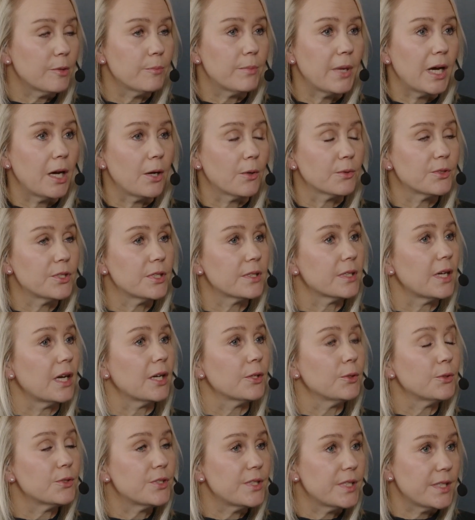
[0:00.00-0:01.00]
about an
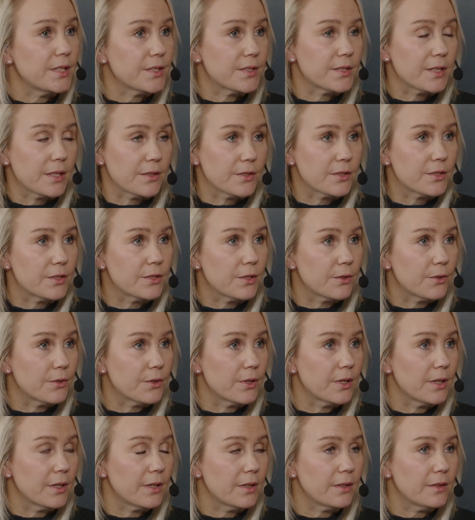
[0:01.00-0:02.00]
IoT
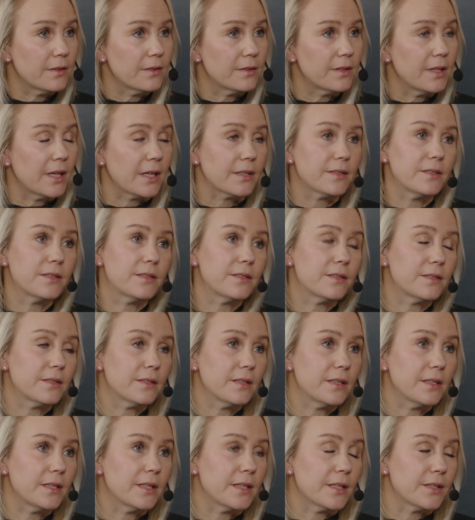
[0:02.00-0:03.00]
sensor that
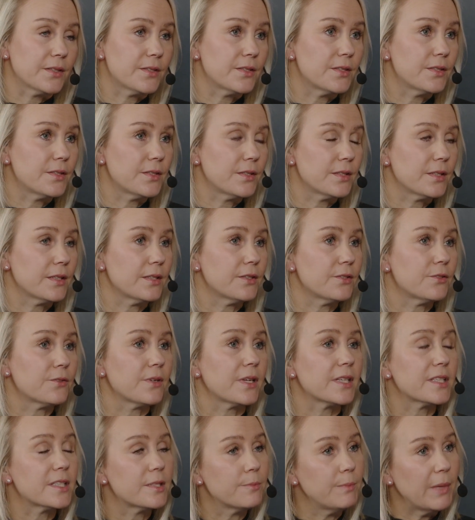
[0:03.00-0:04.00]
is
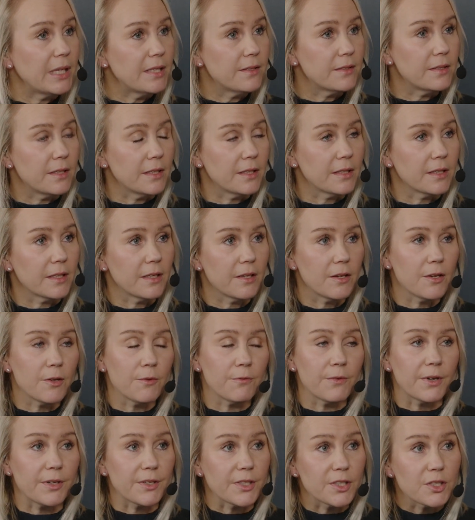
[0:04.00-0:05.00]
transmitting
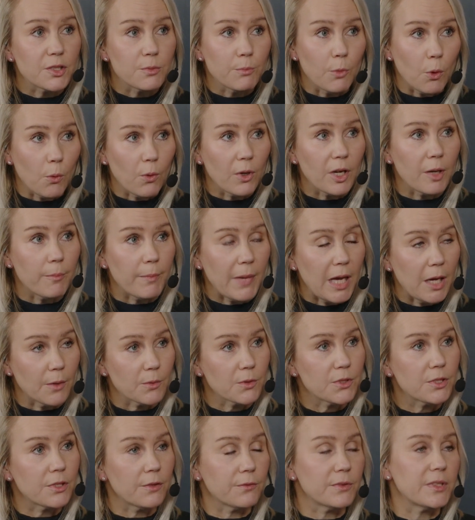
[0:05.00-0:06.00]
very small
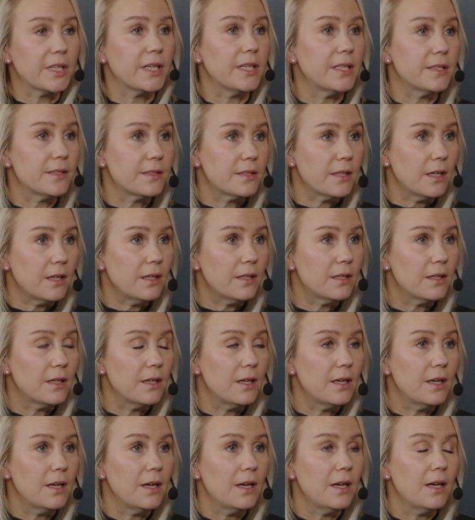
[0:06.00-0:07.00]
amounts of data,
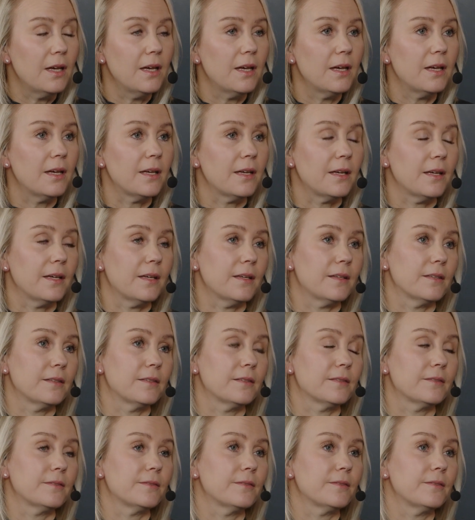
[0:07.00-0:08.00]

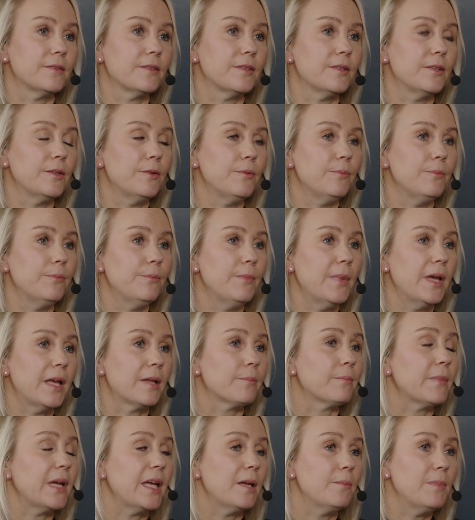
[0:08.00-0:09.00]

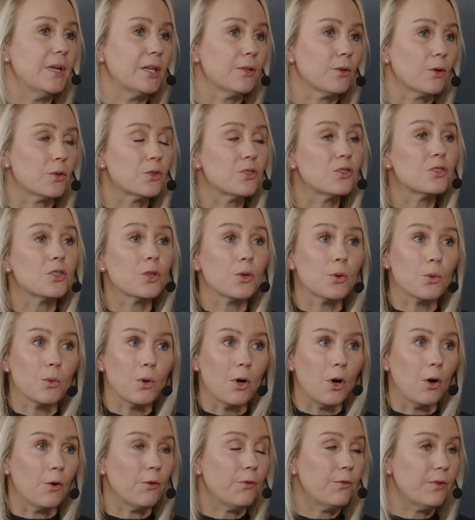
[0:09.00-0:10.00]
and maybe not so
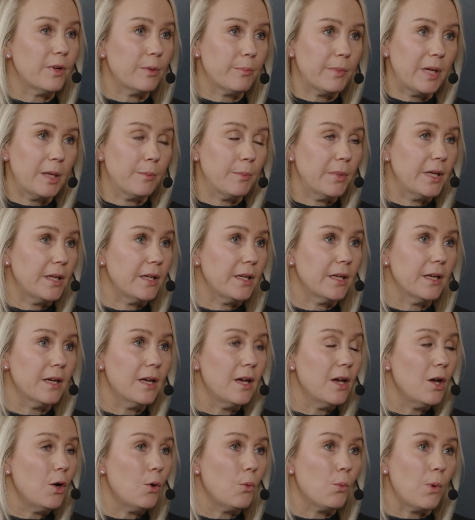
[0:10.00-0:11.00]
often, maybe
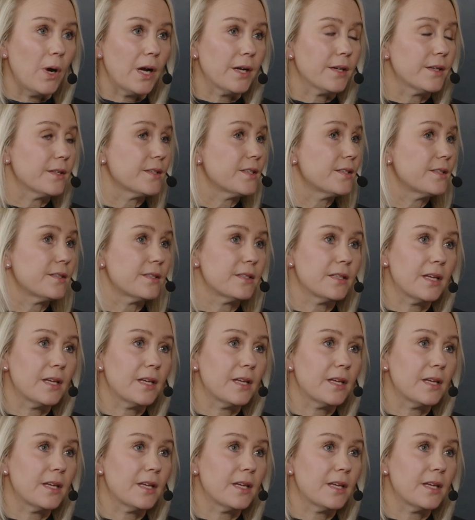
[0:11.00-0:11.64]
once